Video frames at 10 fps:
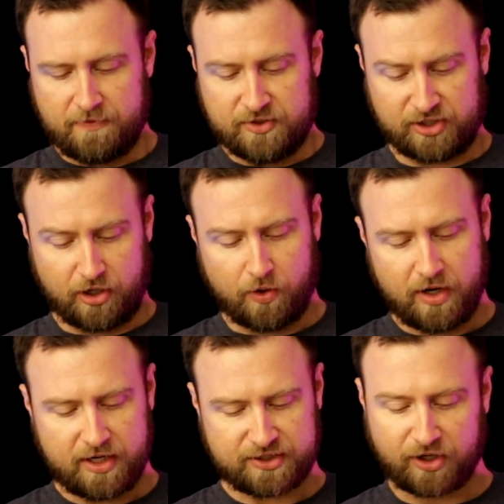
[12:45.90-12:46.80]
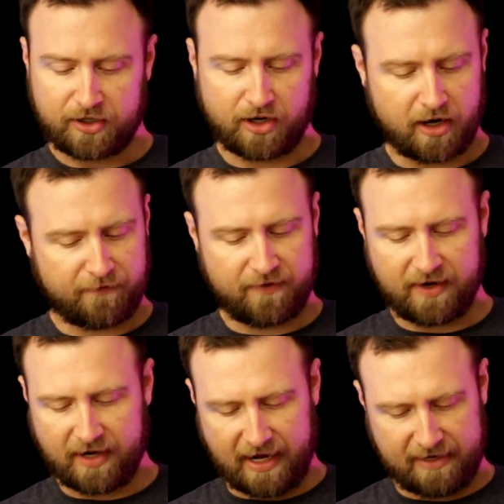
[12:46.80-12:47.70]
So starting
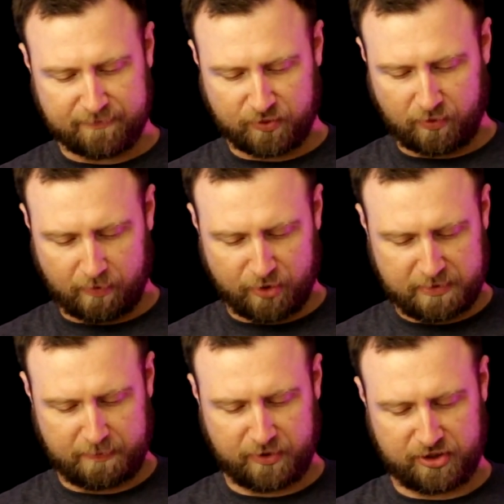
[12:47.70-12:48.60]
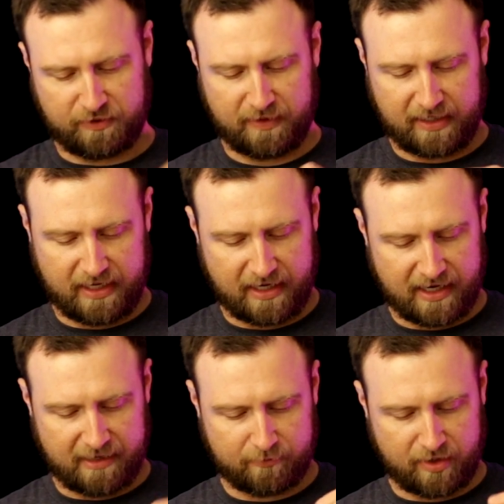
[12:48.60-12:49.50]
off, I'm doing what most people are doing, and
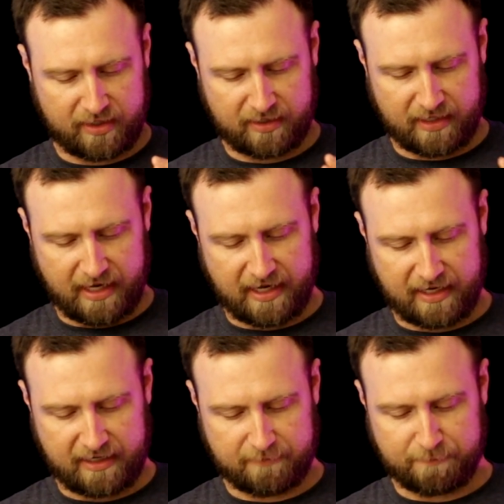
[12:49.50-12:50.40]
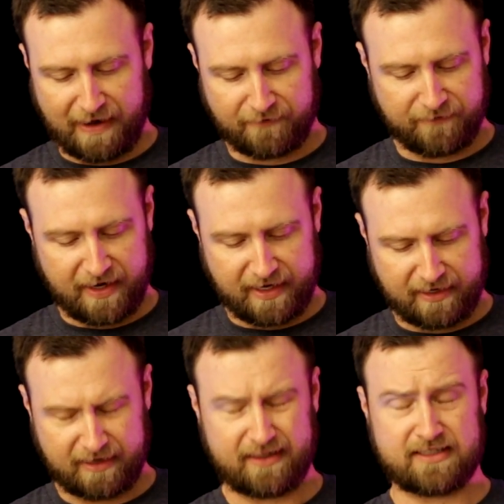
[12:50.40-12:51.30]
I am running a
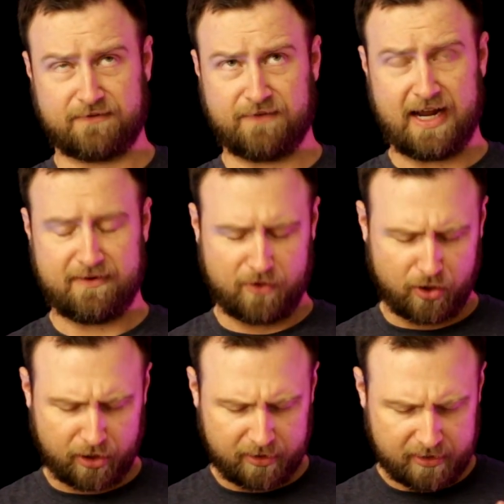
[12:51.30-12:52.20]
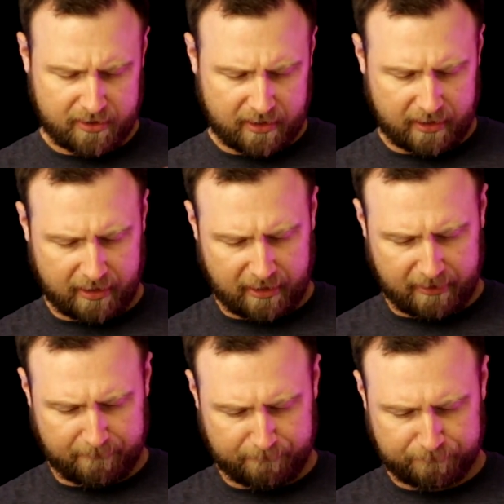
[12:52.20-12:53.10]
Baofeng, I think it's a 5R.
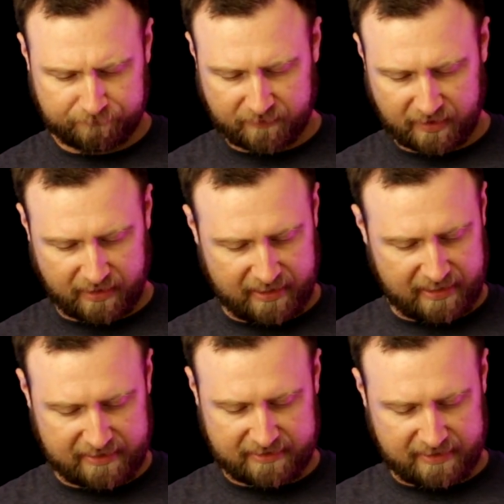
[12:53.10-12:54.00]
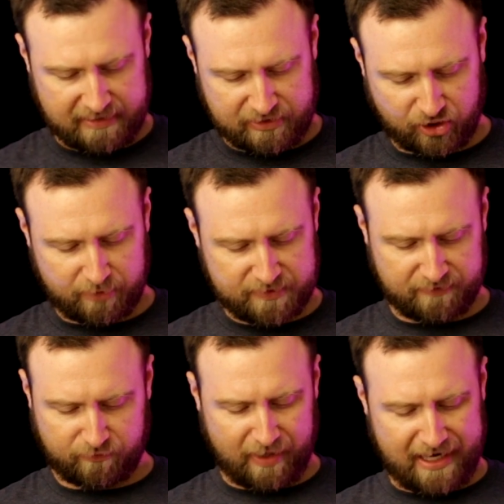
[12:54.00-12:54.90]
In terms
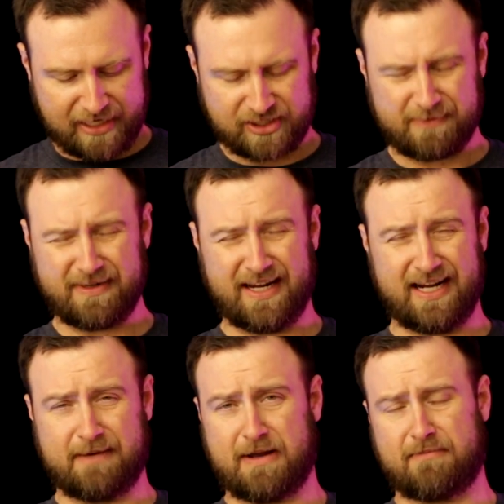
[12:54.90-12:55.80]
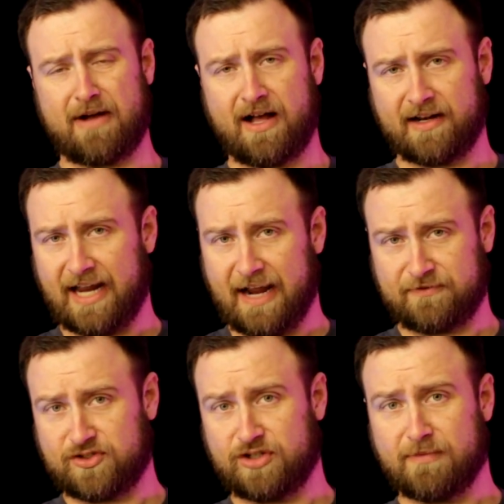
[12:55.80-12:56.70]
of range, I'm getting about
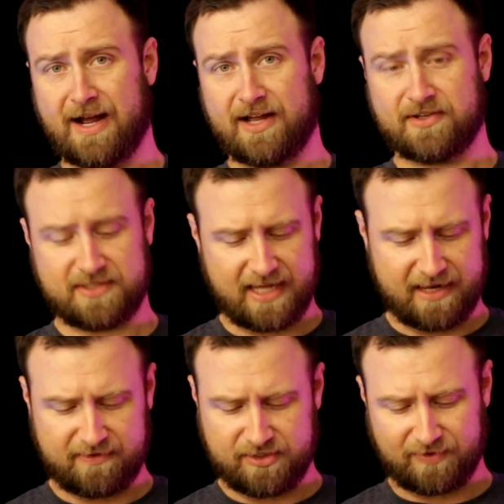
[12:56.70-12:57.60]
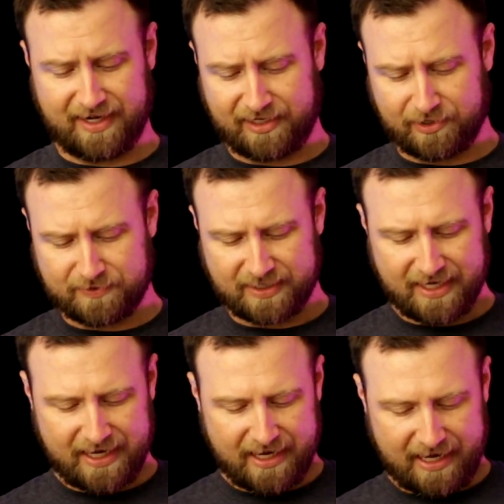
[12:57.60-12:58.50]
1.5 to 2 miles out of these radios.
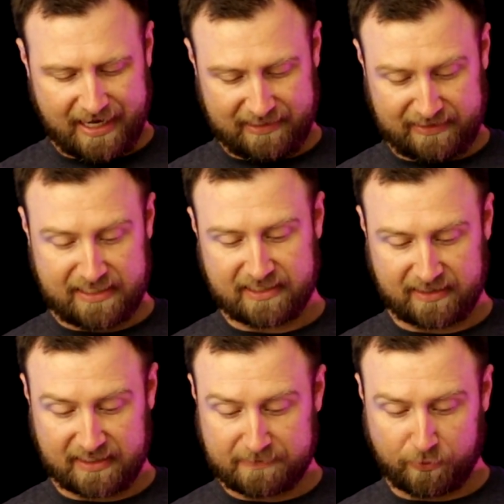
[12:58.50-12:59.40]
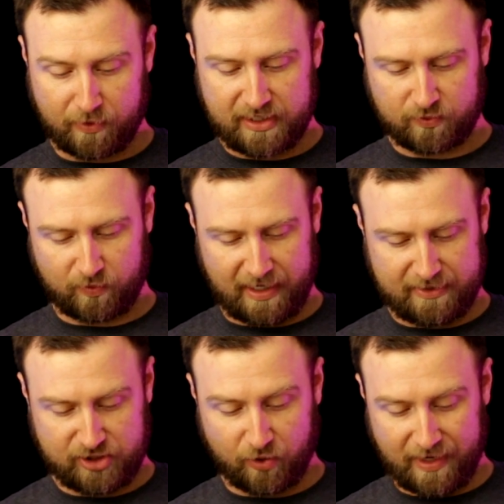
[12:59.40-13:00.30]
At least at this point, when
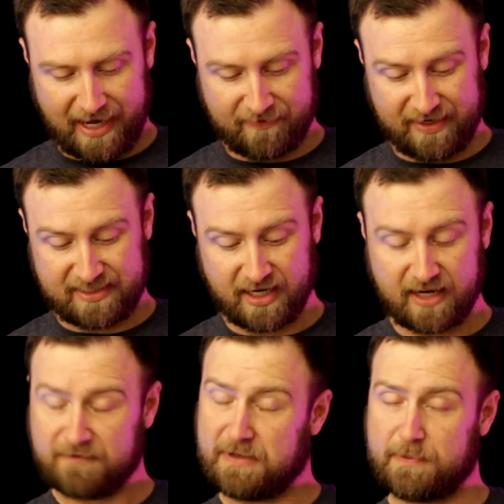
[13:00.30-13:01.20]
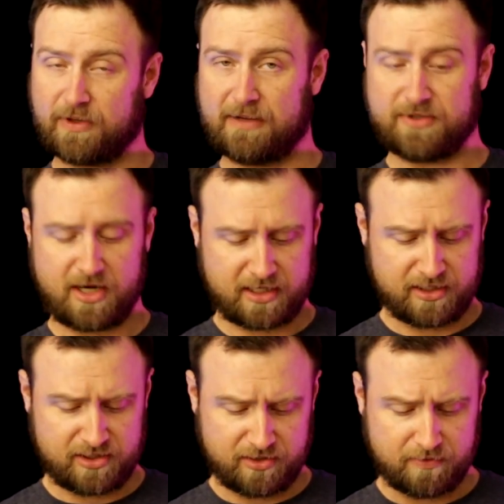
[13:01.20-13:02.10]
I don't have a ton of people I'm
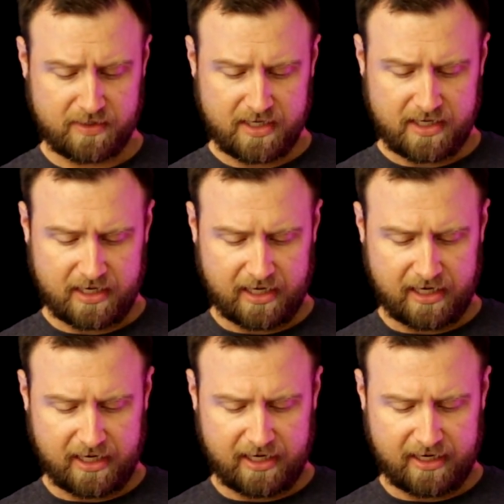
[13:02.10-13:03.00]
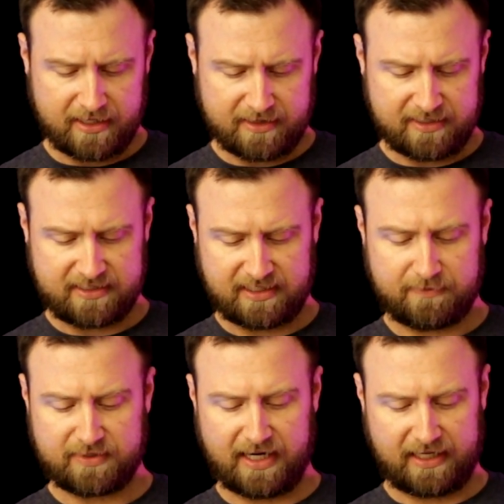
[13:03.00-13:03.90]
talking to, this
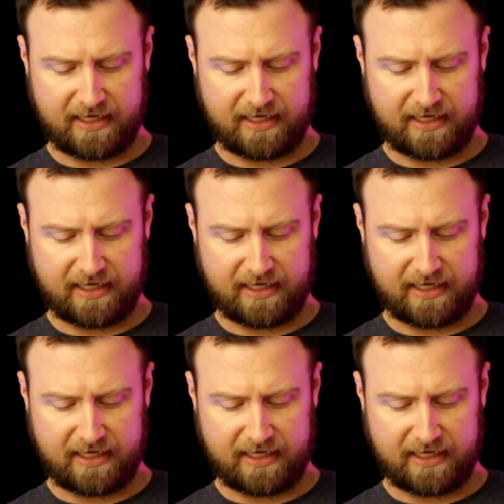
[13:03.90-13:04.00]
seems like